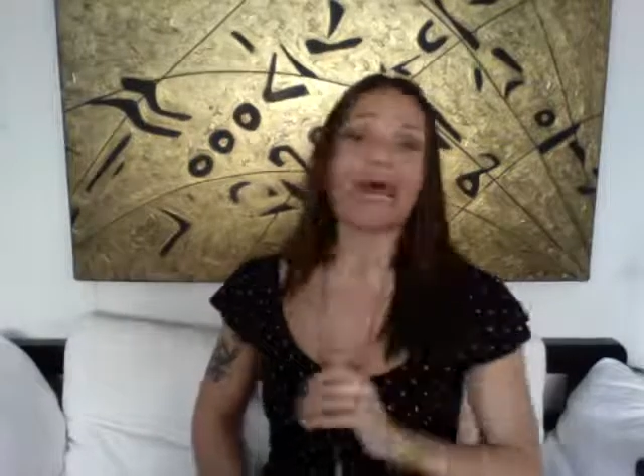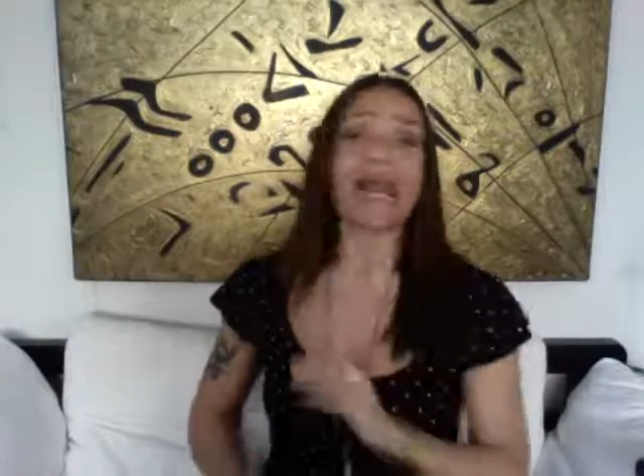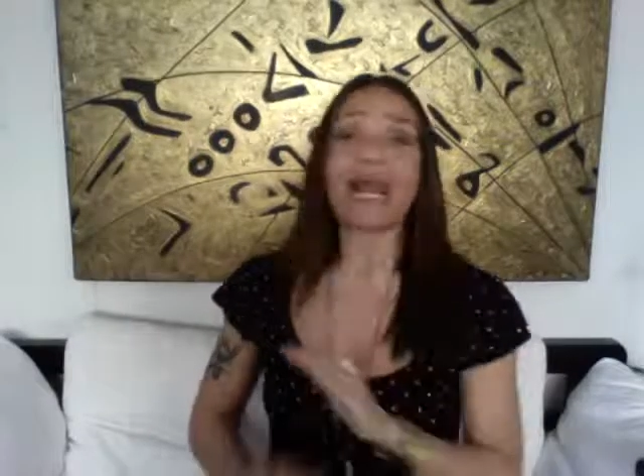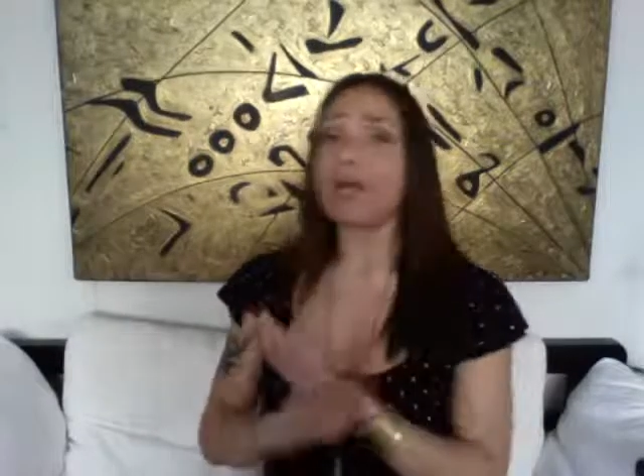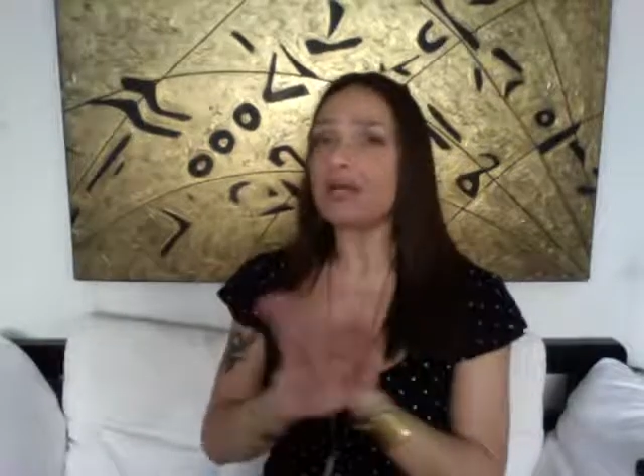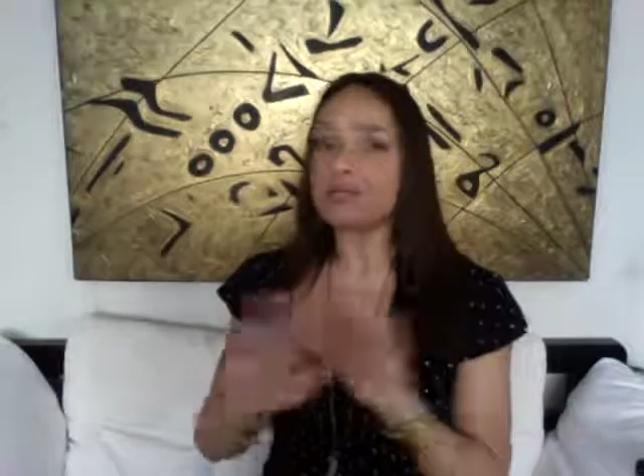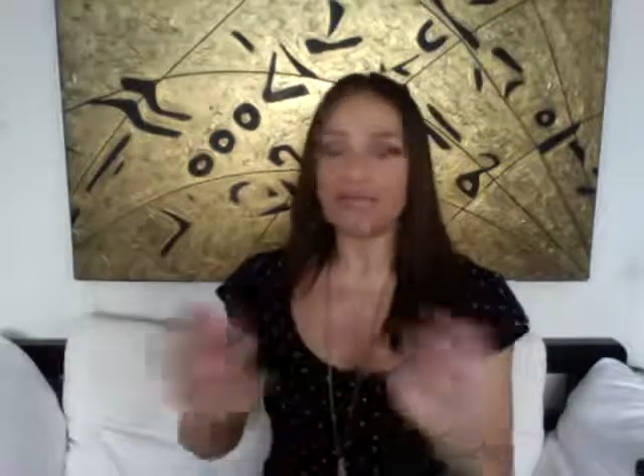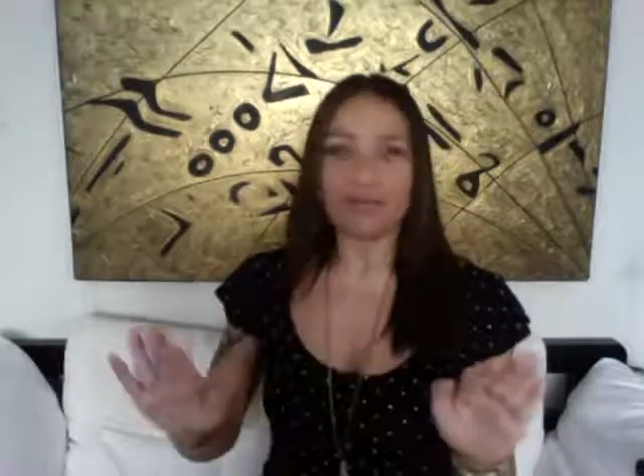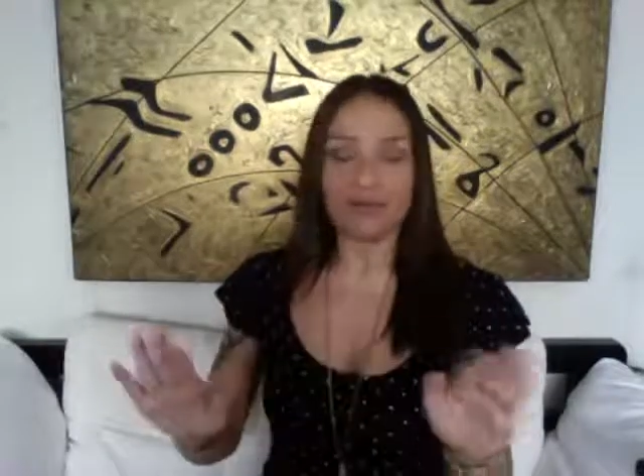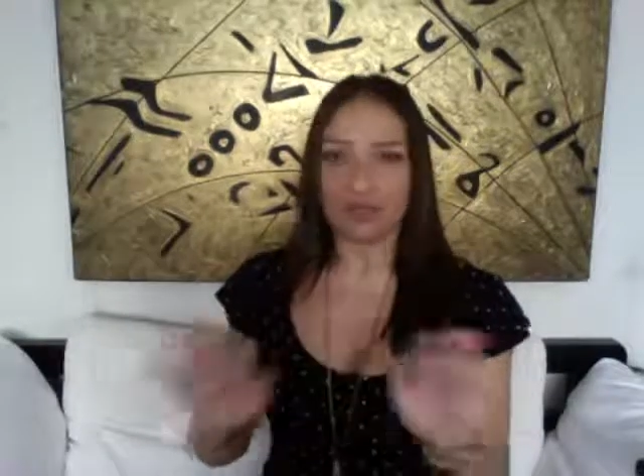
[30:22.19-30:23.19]
And I'm not
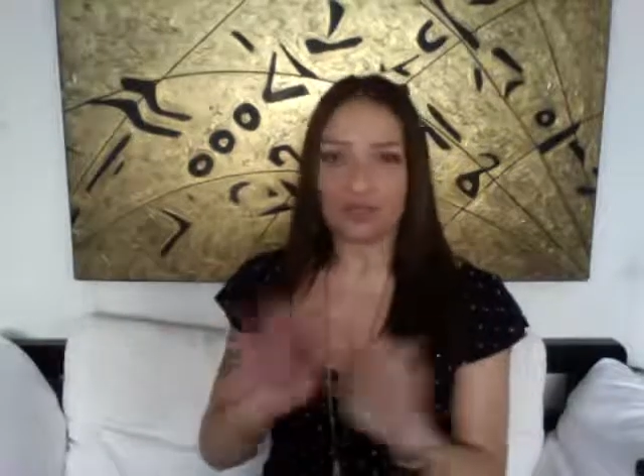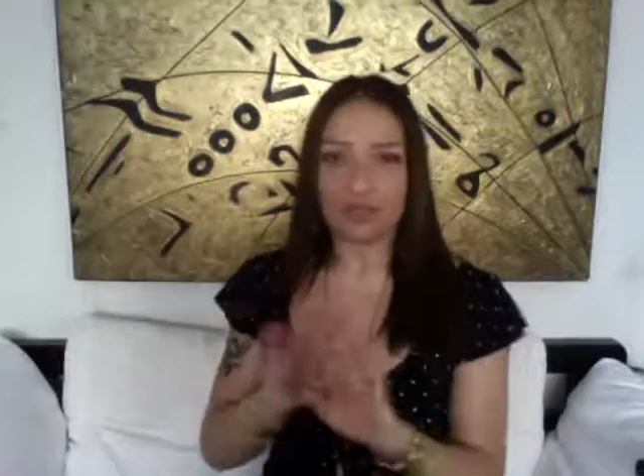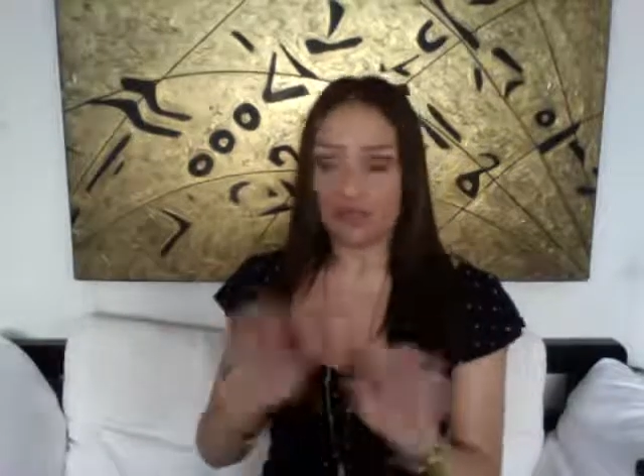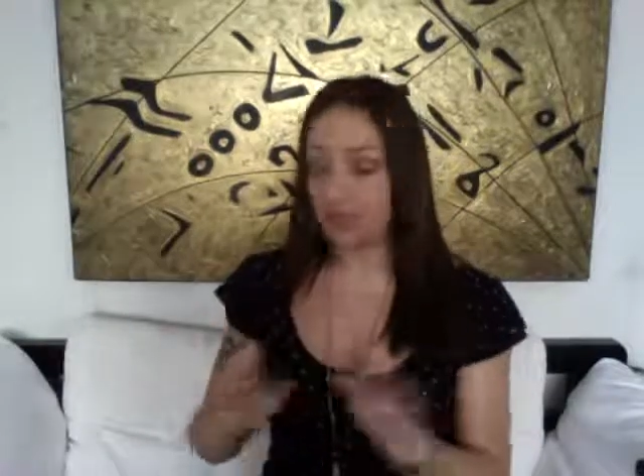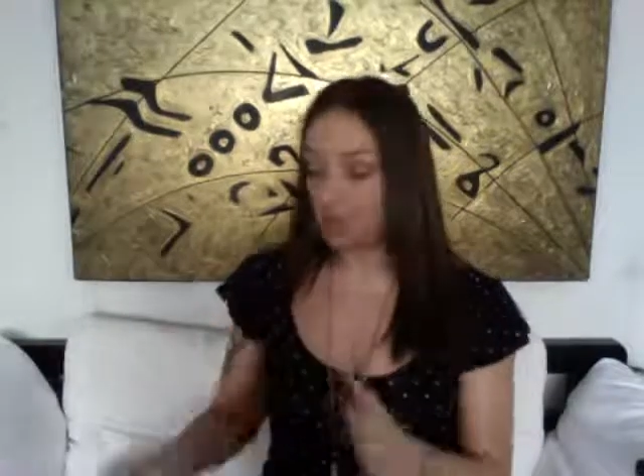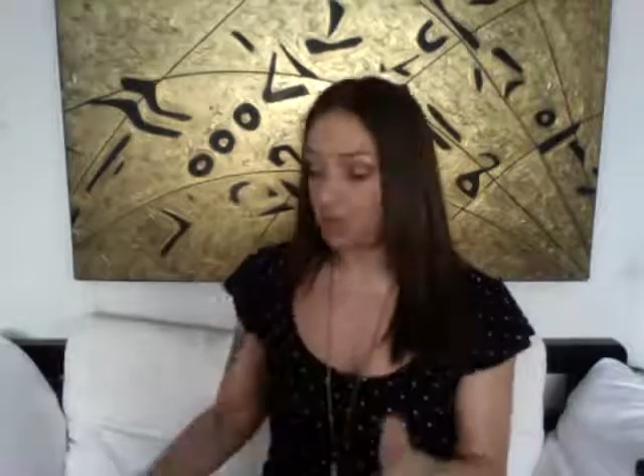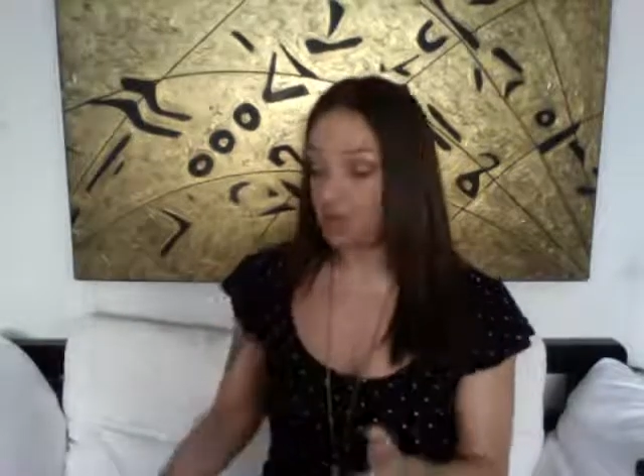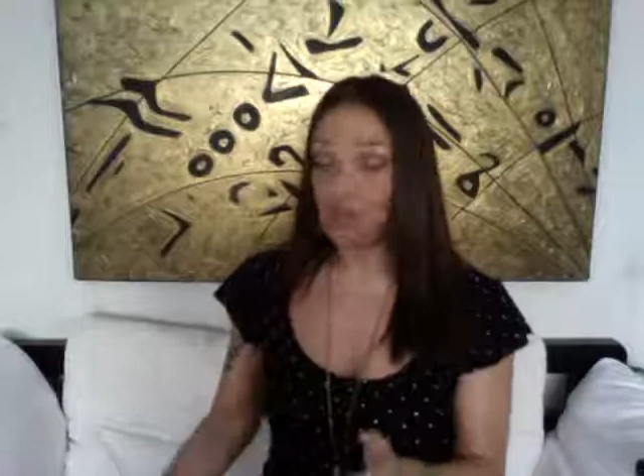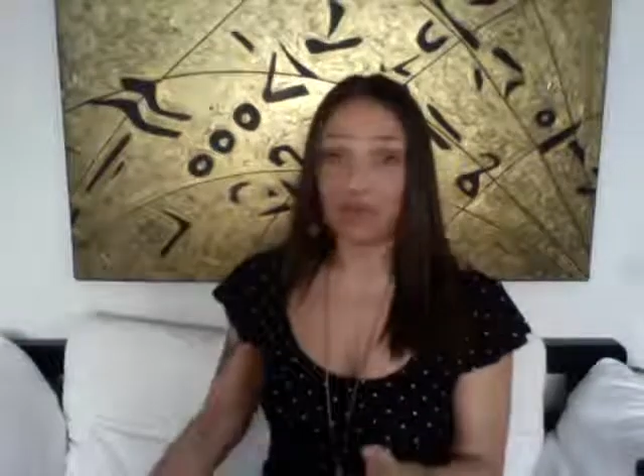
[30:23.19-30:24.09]
saying that this is your experience.